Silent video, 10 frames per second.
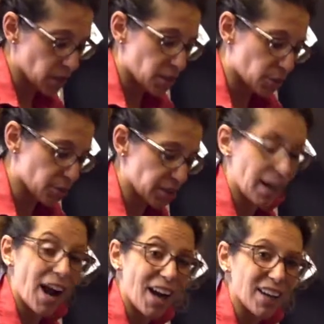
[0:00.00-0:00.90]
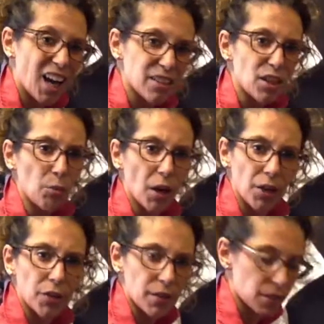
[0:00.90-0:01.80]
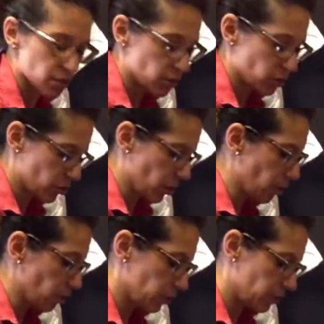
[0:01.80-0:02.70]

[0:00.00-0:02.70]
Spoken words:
There was like a high content of butter in this, so